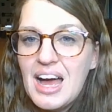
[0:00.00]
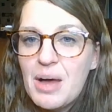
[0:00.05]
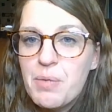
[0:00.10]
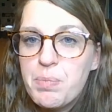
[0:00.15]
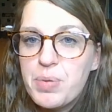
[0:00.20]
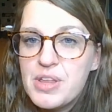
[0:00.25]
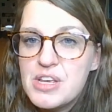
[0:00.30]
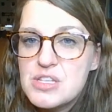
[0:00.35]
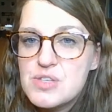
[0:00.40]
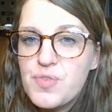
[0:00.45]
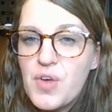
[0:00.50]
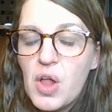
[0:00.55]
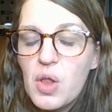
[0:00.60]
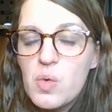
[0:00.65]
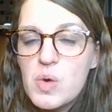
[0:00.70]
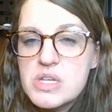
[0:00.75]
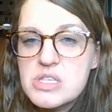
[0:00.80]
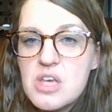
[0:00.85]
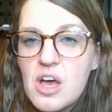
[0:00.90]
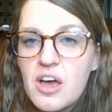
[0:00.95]
Please
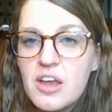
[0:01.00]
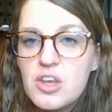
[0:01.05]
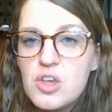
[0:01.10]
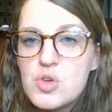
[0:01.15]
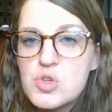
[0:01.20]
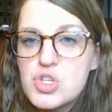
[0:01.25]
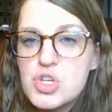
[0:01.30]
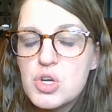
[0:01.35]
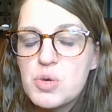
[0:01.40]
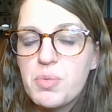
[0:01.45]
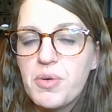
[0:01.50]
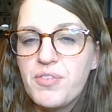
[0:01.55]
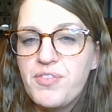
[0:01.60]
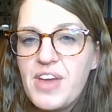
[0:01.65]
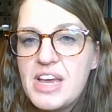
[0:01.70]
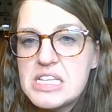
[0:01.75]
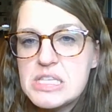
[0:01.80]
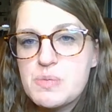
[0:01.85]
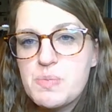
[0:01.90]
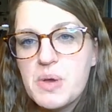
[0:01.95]
follow us on YouTube or
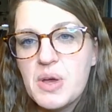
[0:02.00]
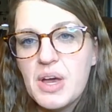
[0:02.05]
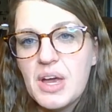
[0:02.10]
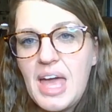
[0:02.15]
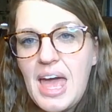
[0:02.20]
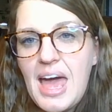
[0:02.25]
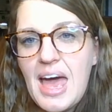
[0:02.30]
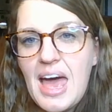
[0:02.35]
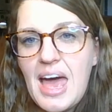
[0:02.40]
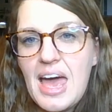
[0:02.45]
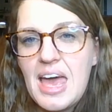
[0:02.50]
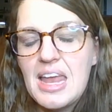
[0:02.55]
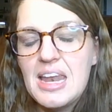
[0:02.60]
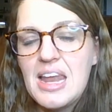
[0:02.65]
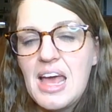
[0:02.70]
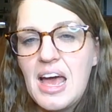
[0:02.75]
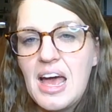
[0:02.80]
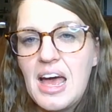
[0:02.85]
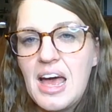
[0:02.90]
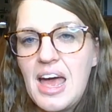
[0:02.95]
Facebook at
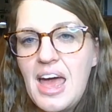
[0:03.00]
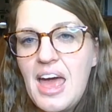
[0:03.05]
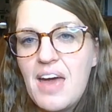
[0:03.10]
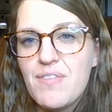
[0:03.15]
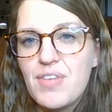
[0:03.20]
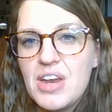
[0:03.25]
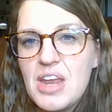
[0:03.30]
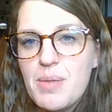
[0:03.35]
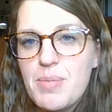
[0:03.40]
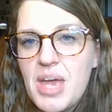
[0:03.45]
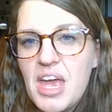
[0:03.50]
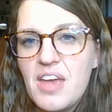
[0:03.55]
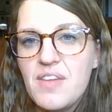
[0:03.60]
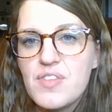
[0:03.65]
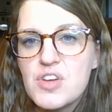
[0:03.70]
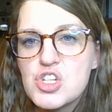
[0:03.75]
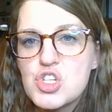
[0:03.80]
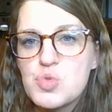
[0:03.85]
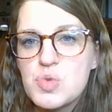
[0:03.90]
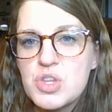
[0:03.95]
Everyday
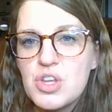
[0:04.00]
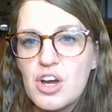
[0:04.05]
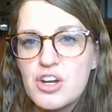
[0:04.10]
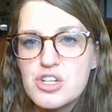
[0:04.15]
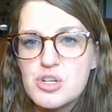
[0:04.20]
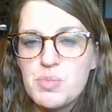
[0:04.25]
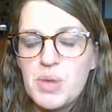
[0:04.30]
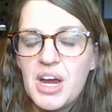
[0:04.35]
Behaviors with Dr.